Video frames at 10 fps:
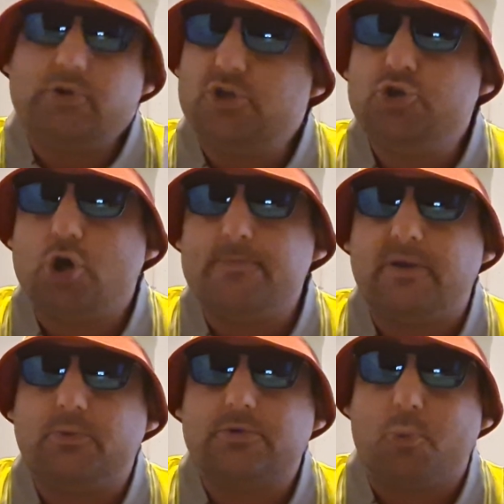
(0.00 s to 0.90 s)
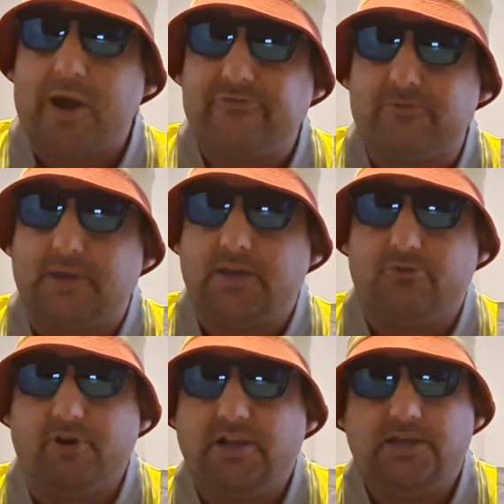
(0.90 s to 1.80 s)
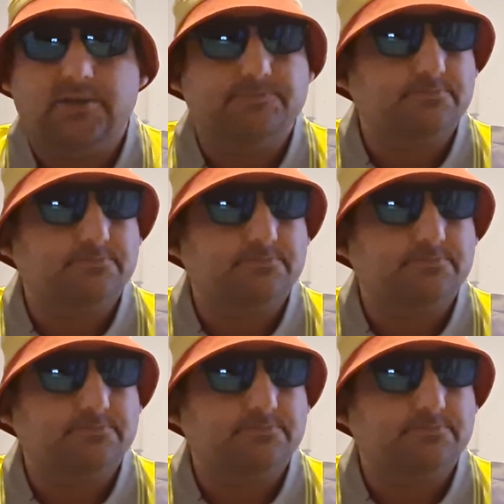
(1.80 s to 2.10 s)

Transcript: the enjoyment went for me, really.